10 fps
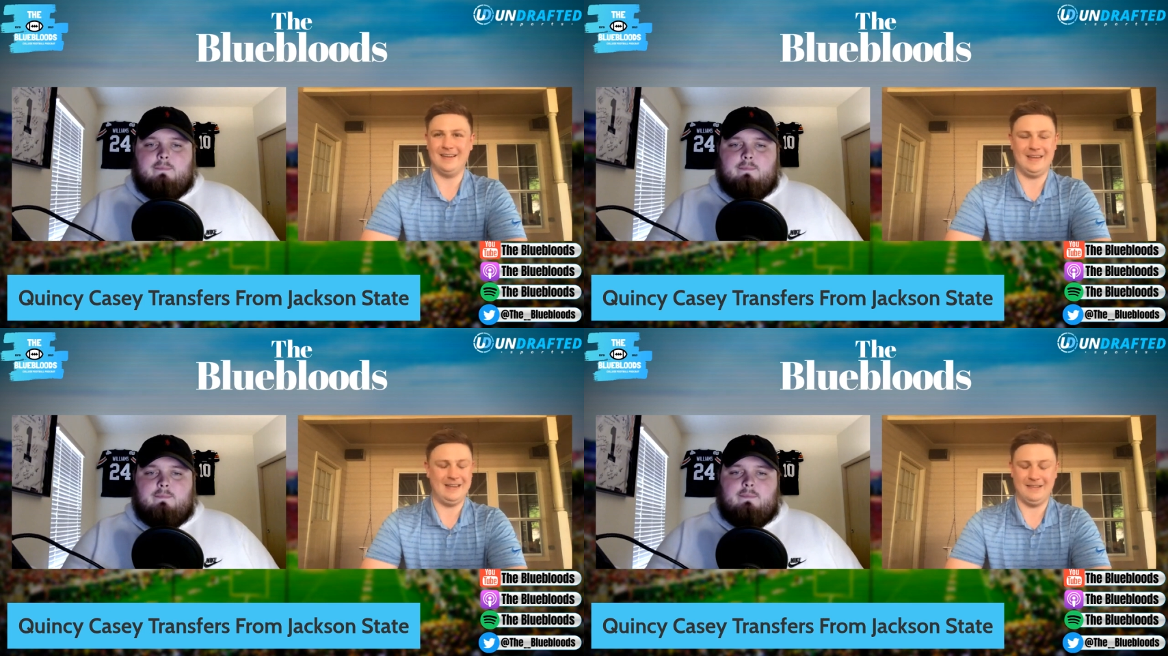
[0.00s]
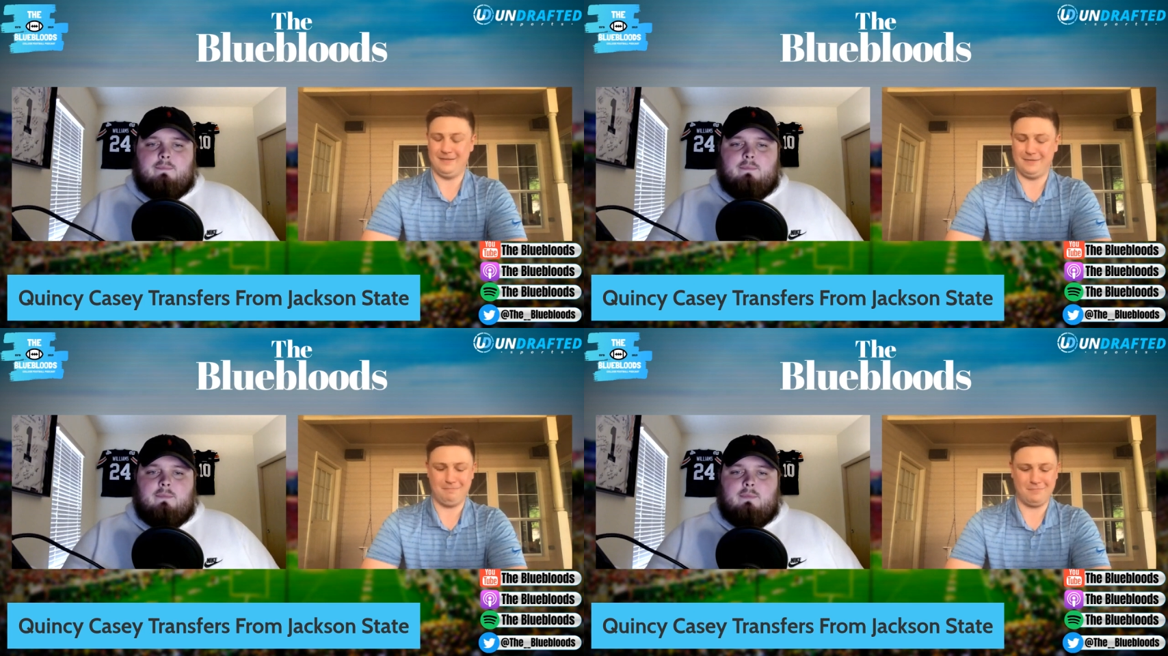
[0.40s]

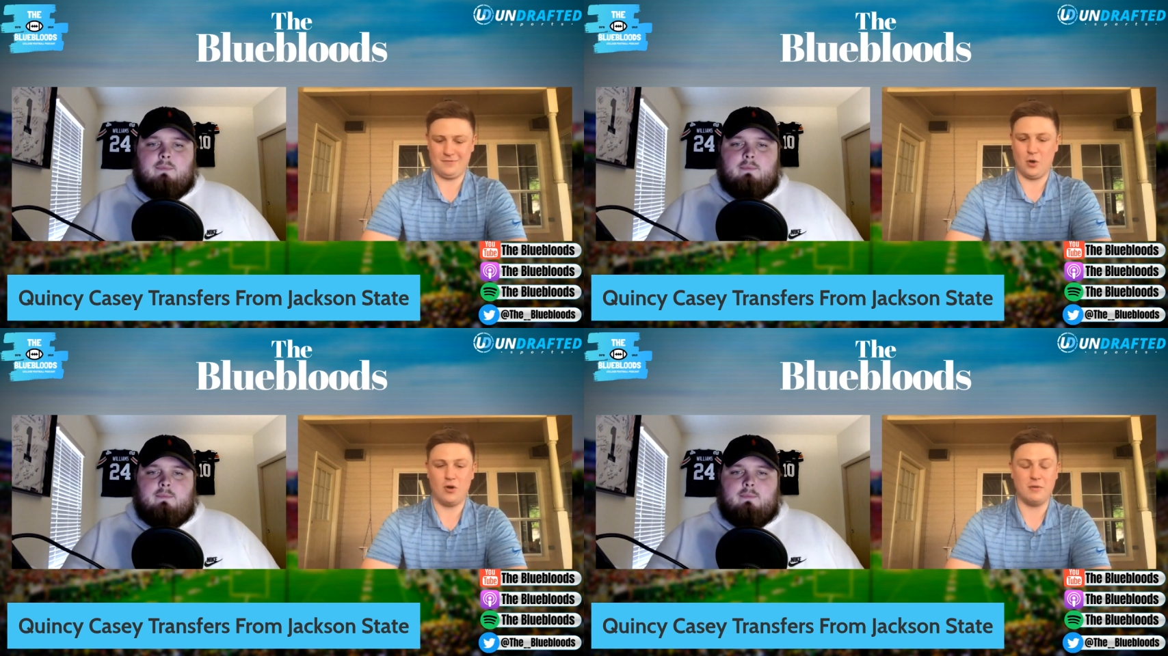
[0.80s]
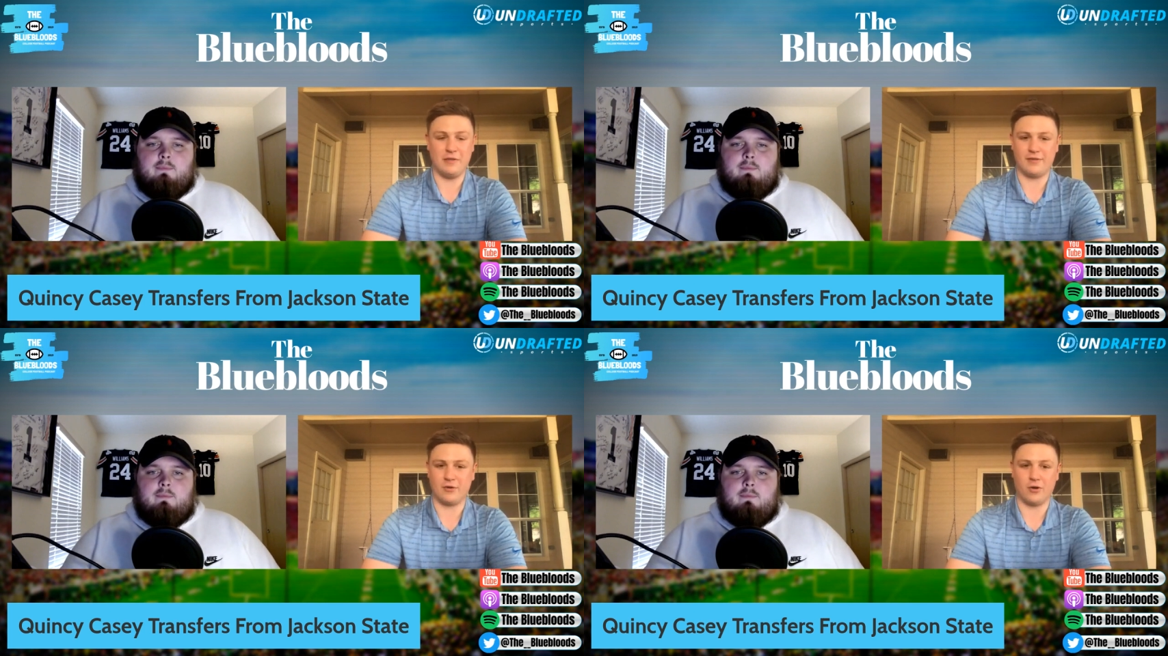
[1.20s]
Speaker 1: is going to be the
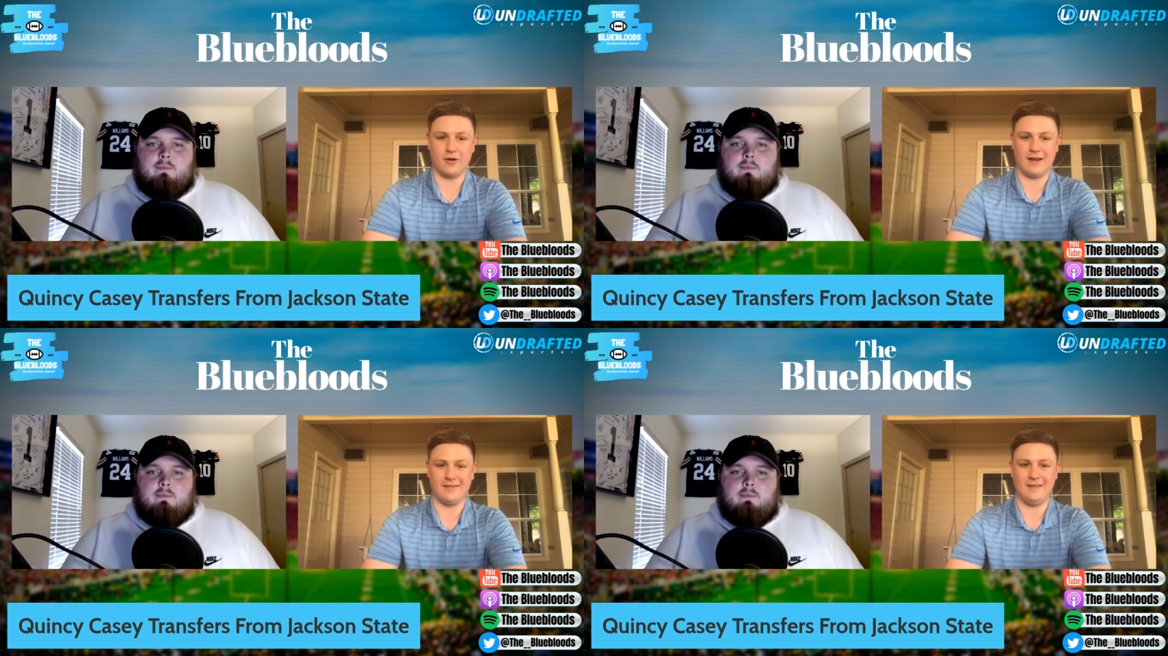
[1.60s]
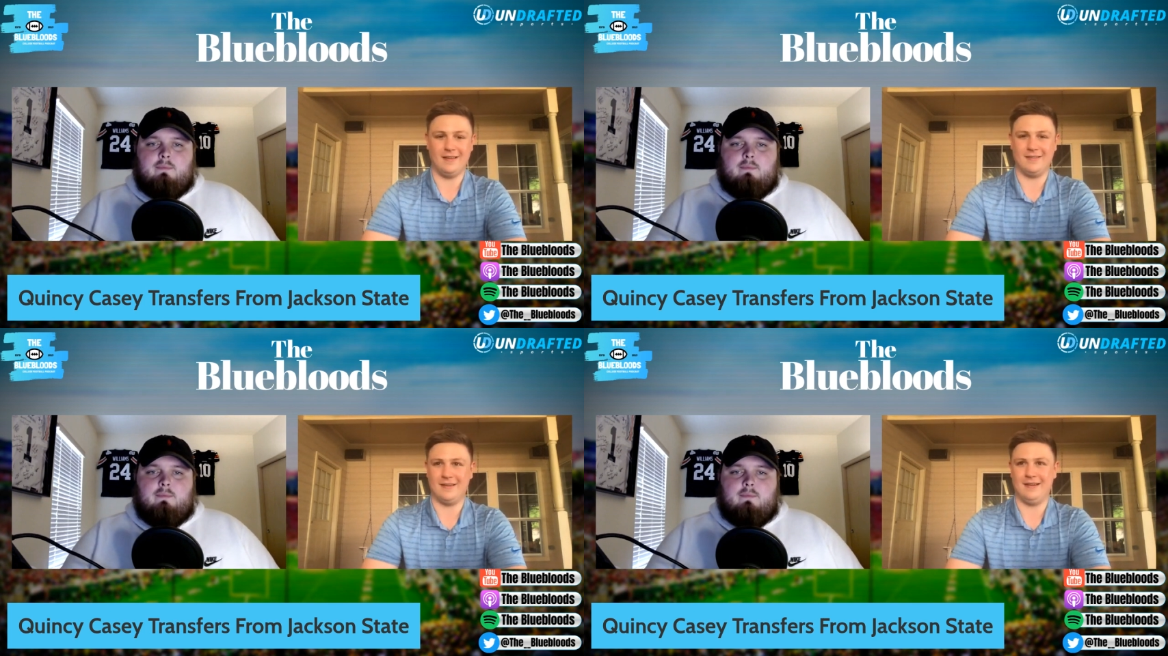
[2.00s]
starter next
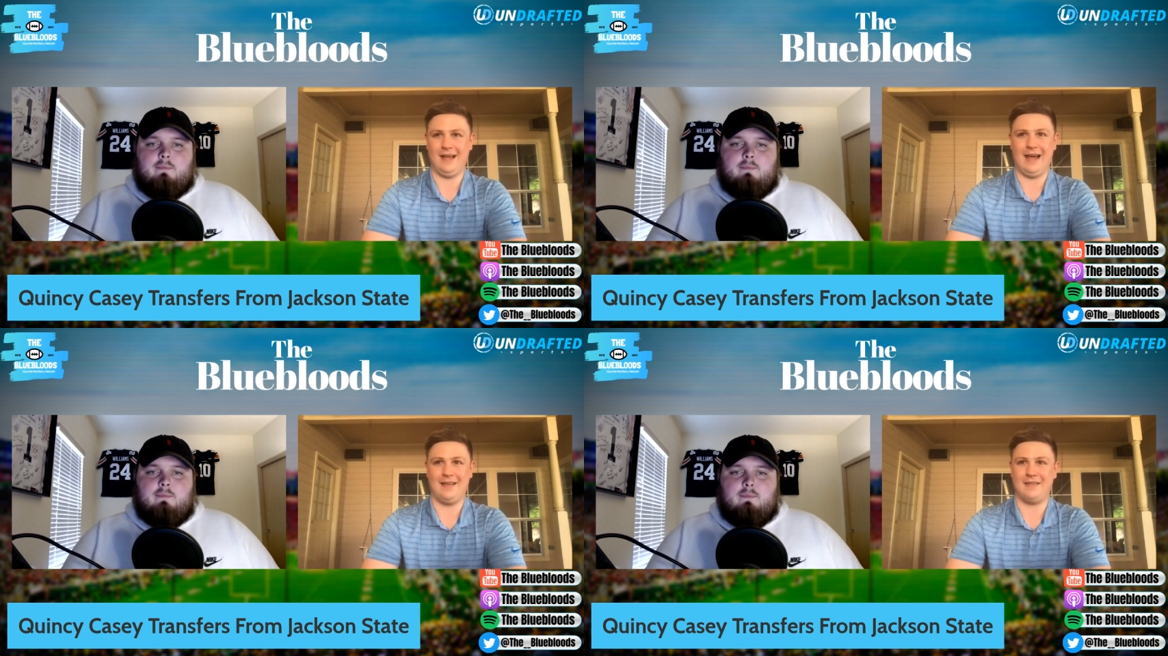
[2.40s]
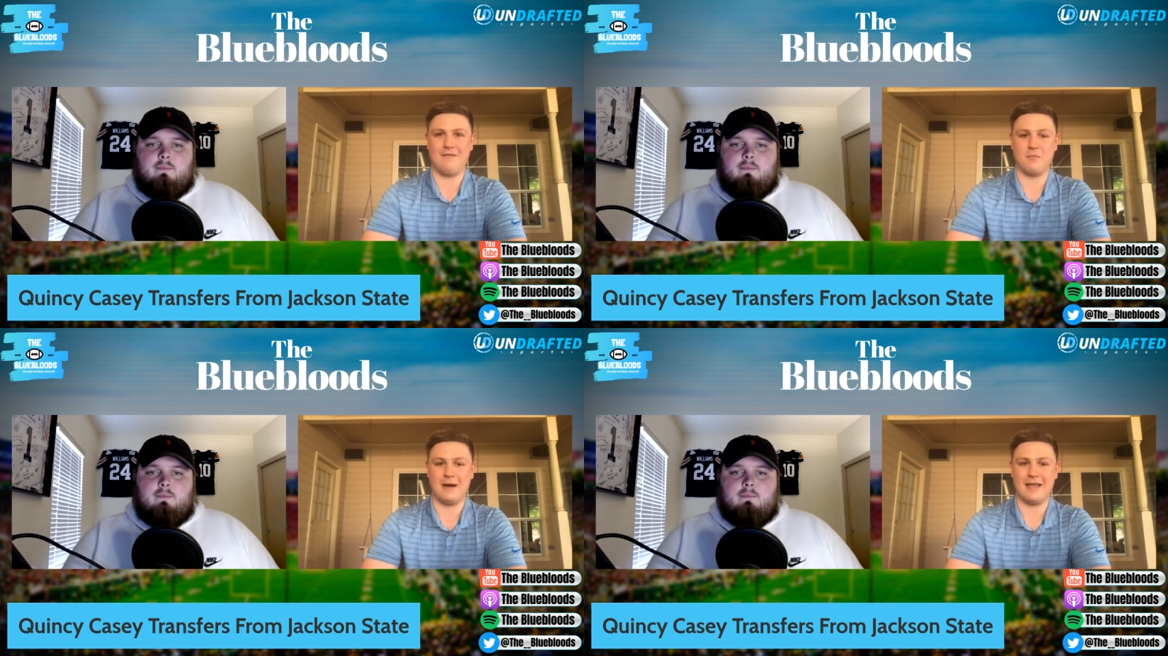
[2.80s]
season, as
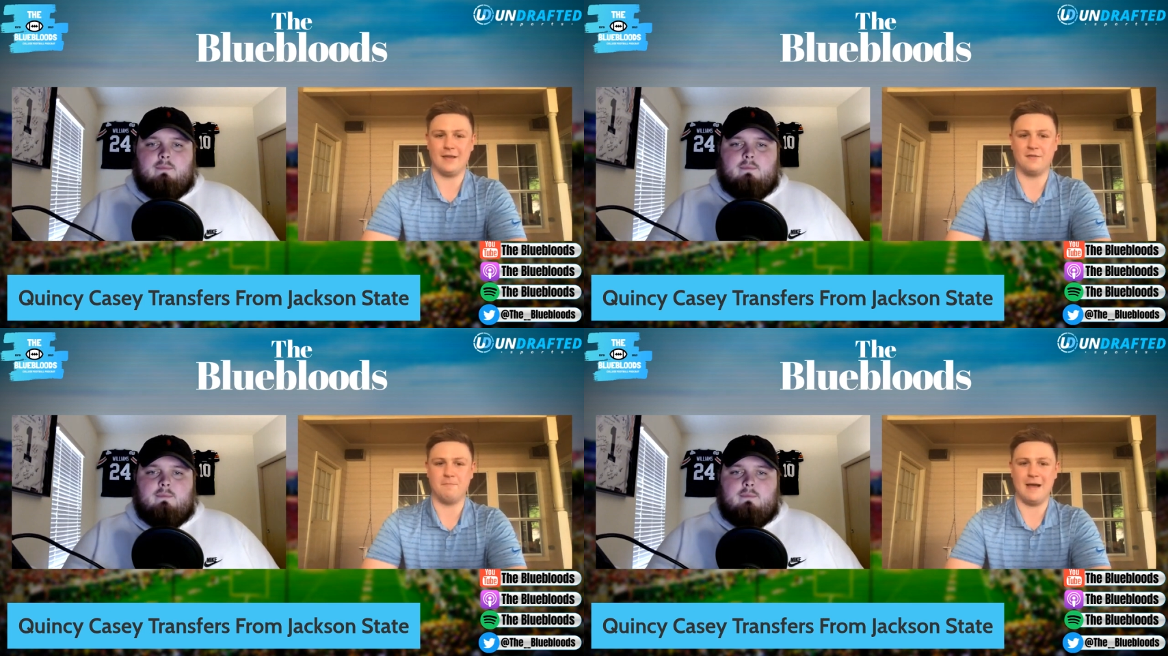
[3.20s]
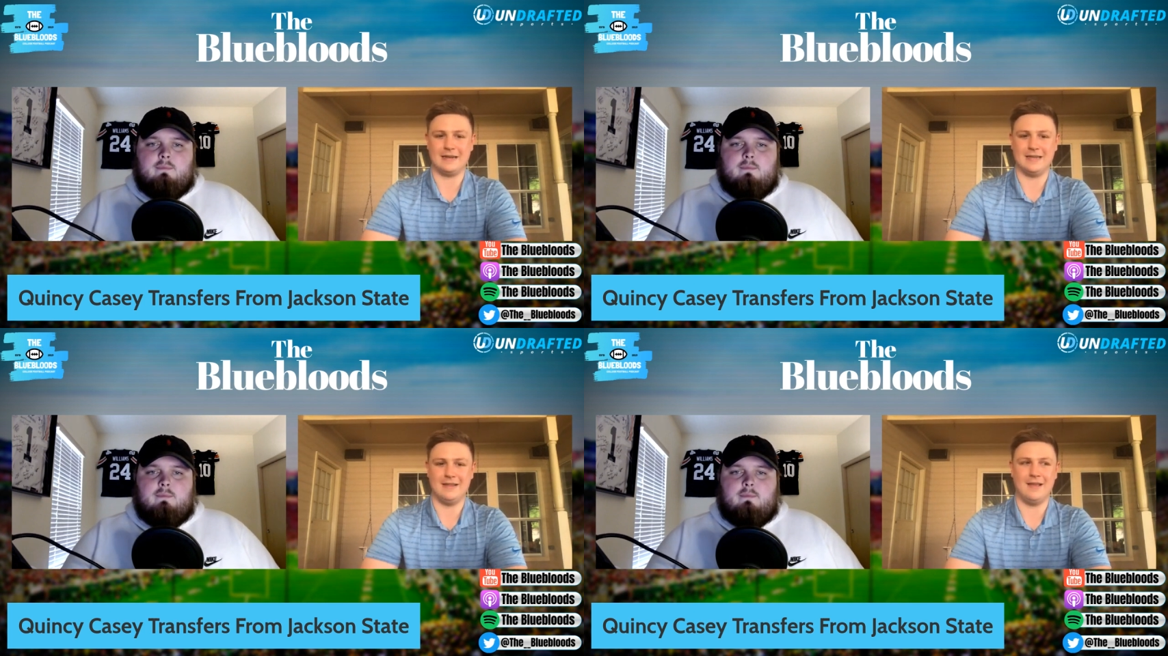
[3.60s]
everybody
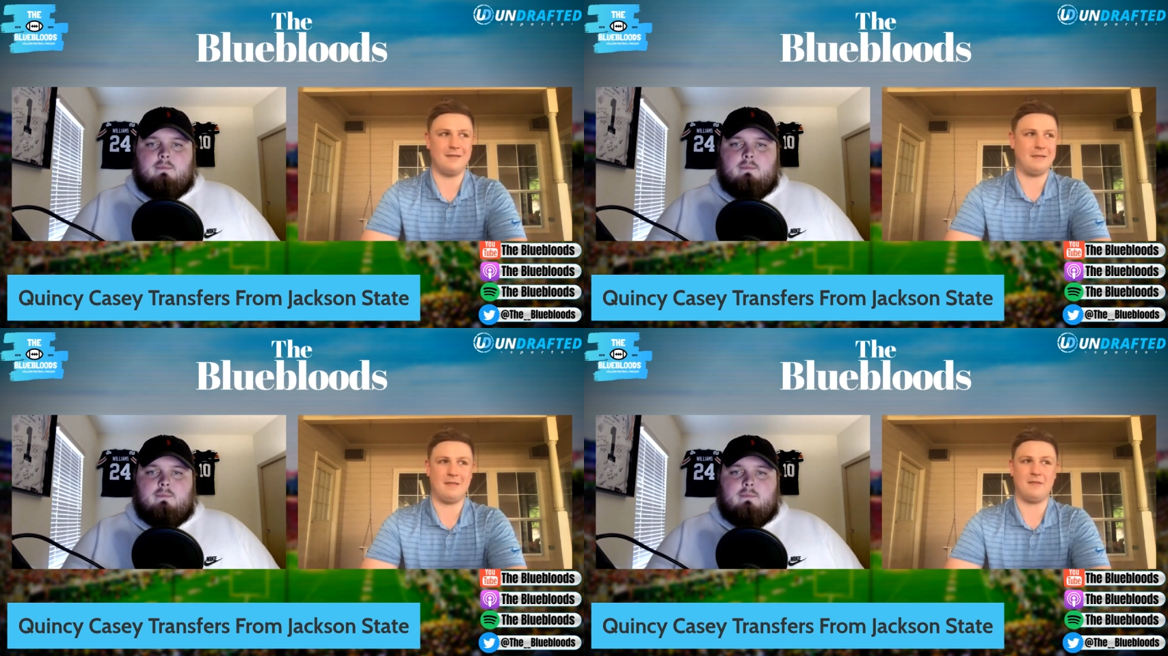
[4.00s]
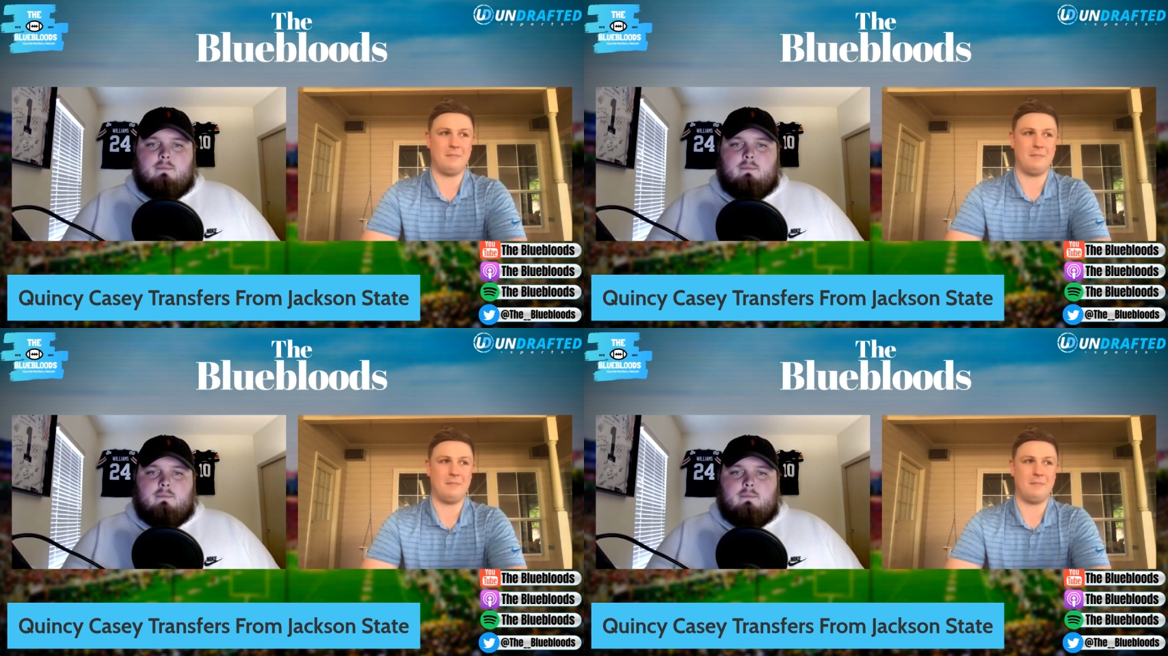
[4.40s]
expected. If